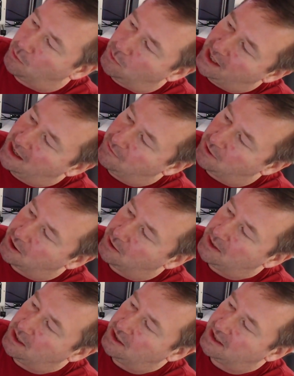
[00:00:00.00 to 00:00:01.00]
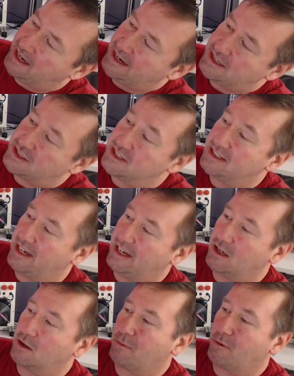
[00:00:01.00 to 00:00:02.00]
we have our communications
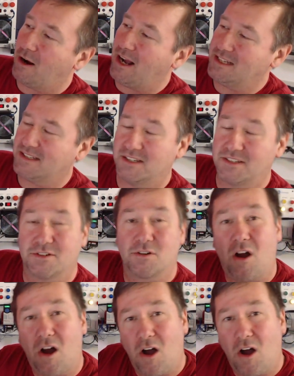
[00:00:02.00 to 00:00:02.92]
and our processor